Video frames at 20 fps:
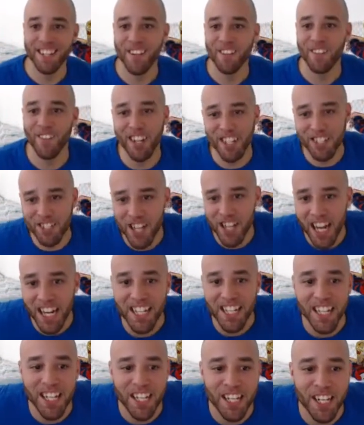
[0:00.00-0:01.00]
We're going to try it
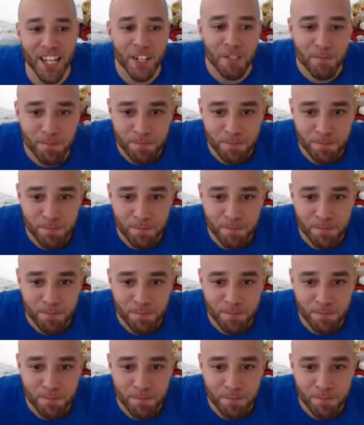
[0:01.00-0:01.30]
again though.